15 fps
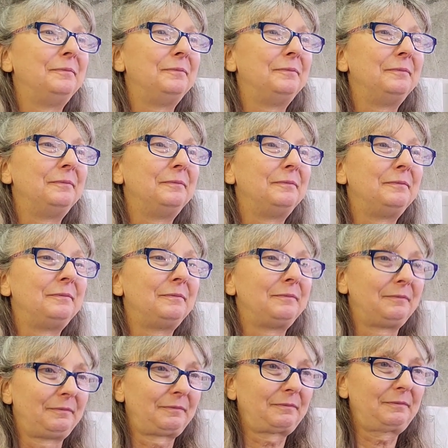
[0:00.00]

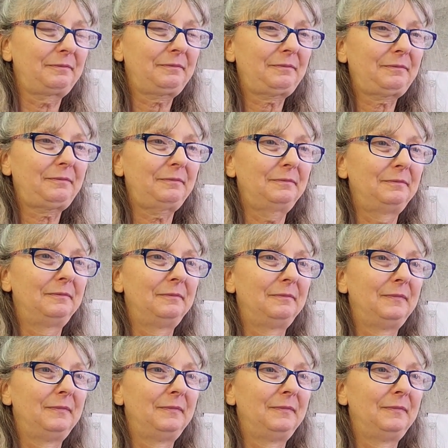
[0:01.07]
(silence)